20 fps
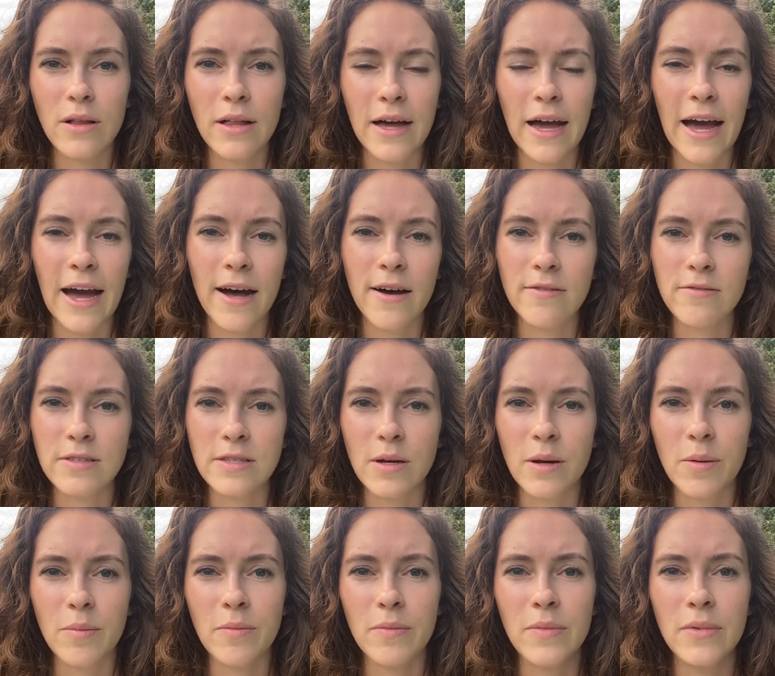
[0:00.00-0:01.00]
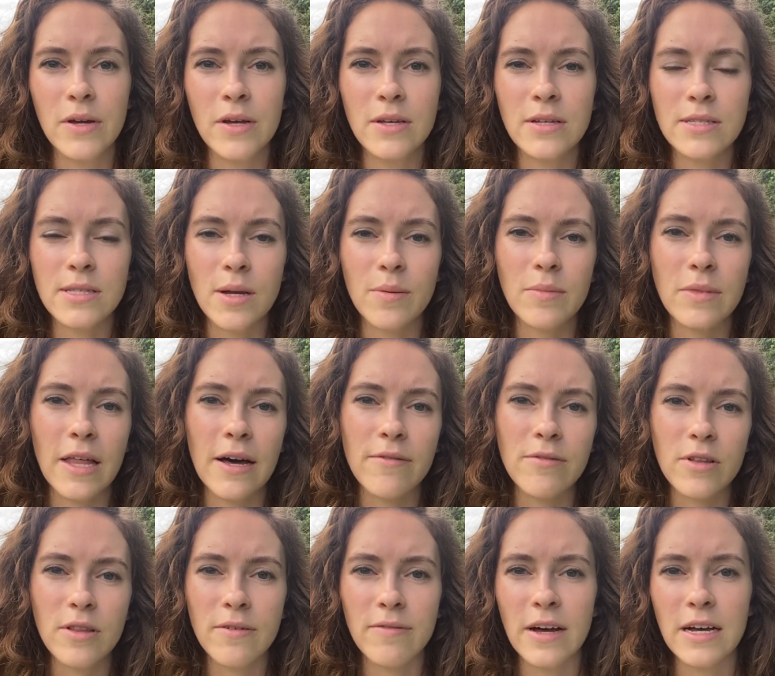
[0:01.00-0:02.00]
have some
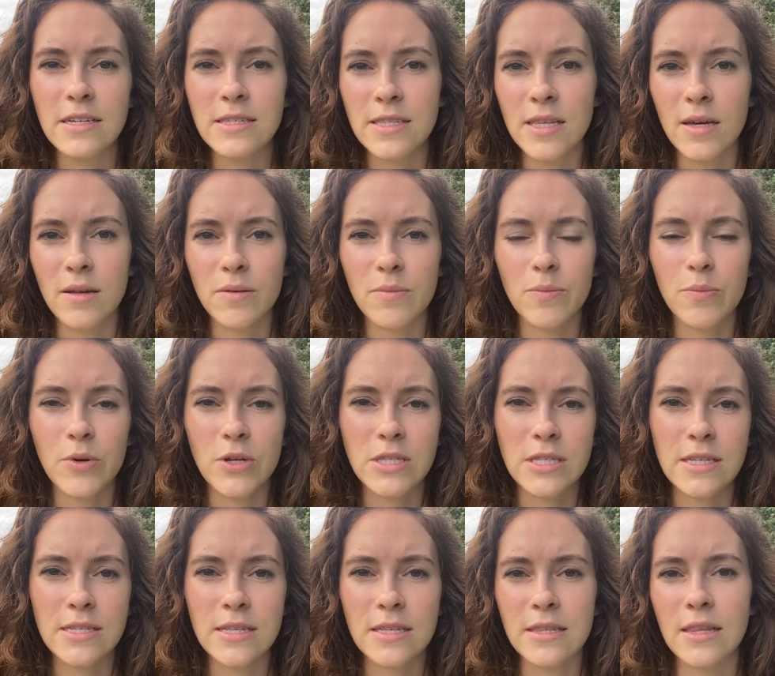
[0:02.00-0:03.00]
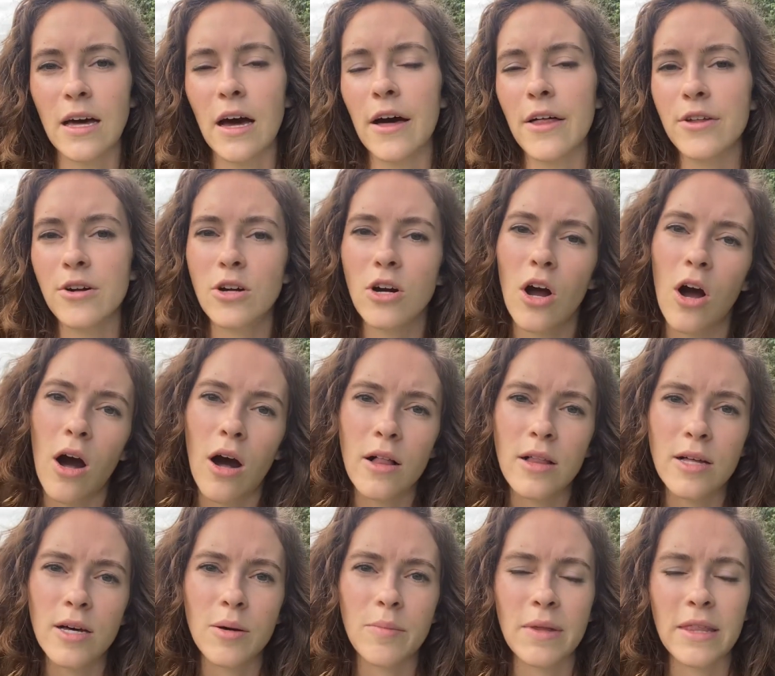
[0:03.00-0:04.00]
level of us that puts us in the other
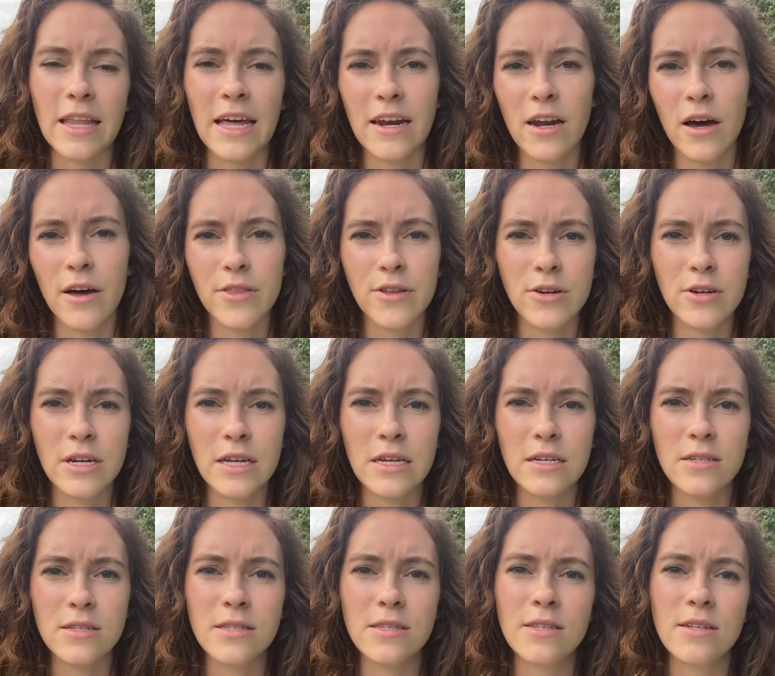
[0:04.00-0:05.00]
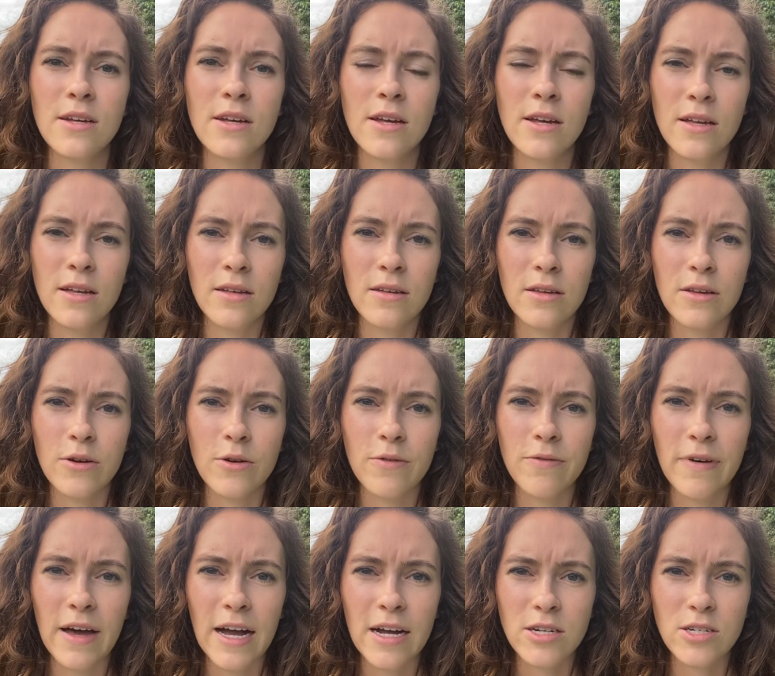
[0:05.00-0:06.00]
column, and that otherness, you know,
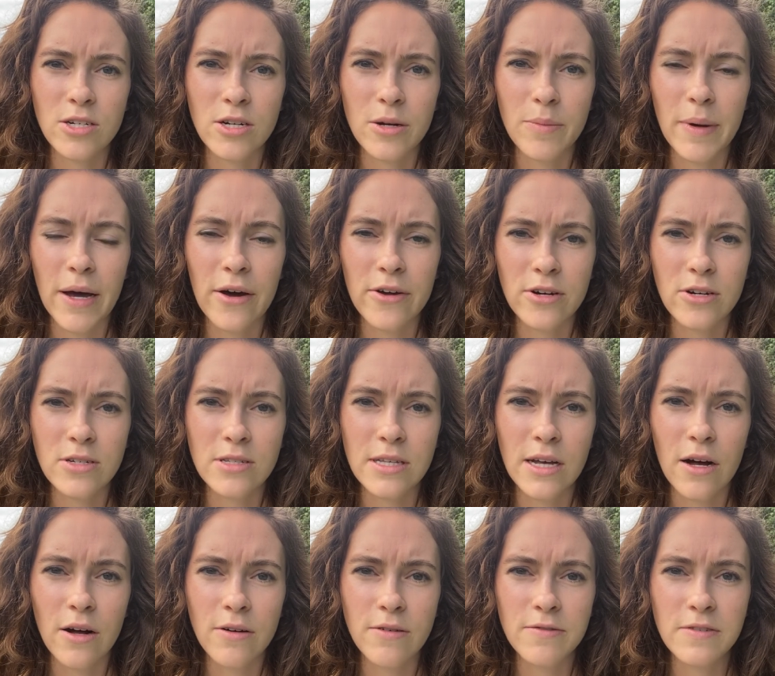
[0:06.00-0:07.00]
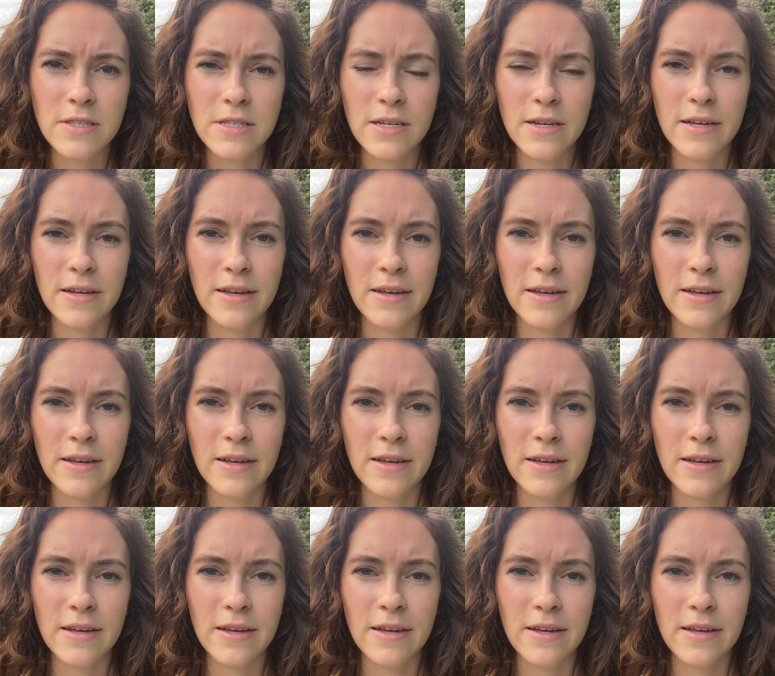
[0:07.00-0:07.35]
factor about ourselves.